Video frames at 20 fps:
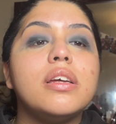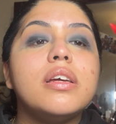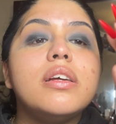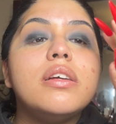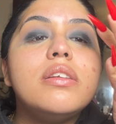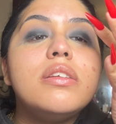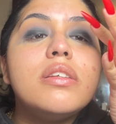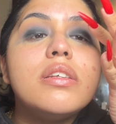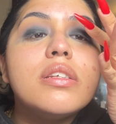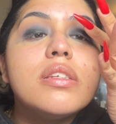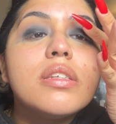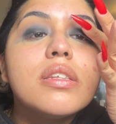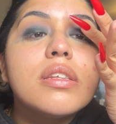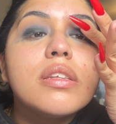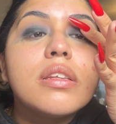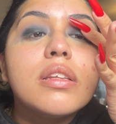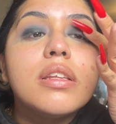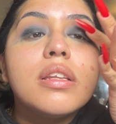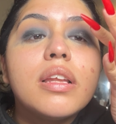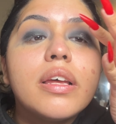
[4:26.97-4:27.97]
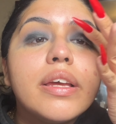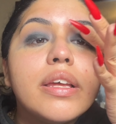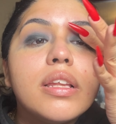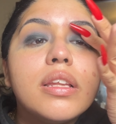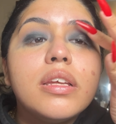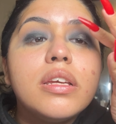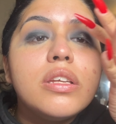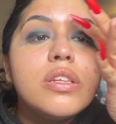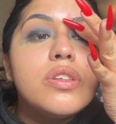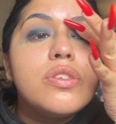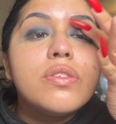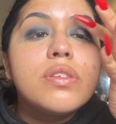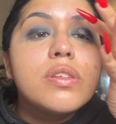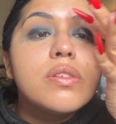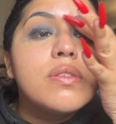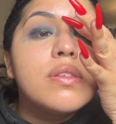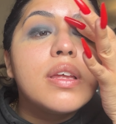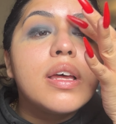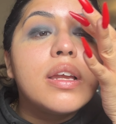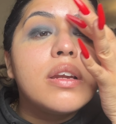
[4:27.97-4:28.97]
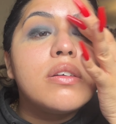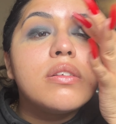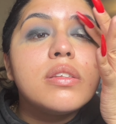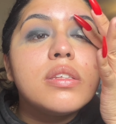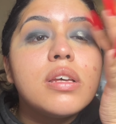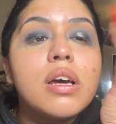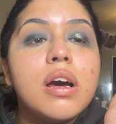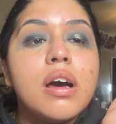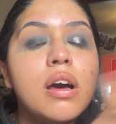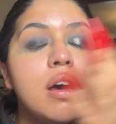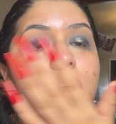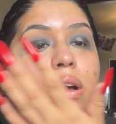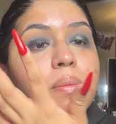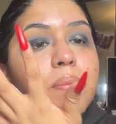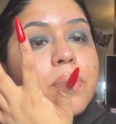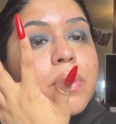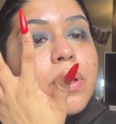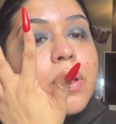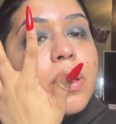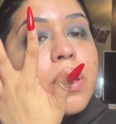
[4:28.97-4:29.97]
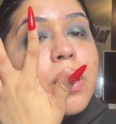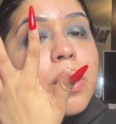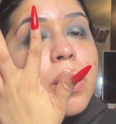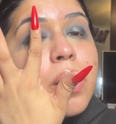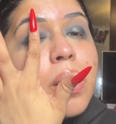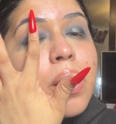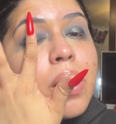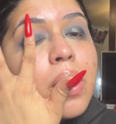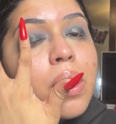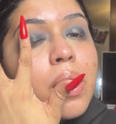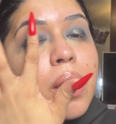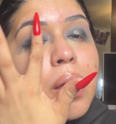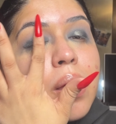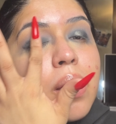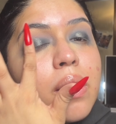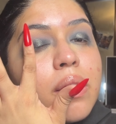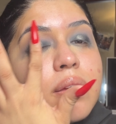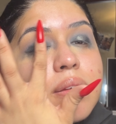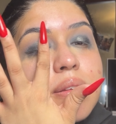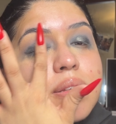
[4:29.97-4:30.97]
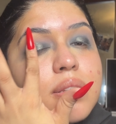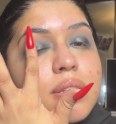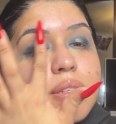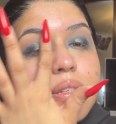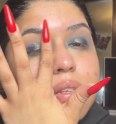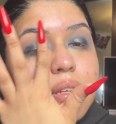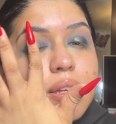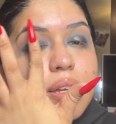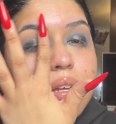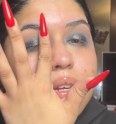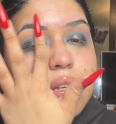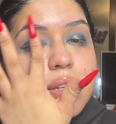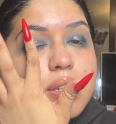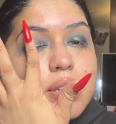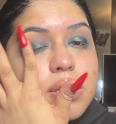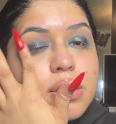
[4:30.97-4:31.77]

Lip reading: and just lightly drizzle that on top to get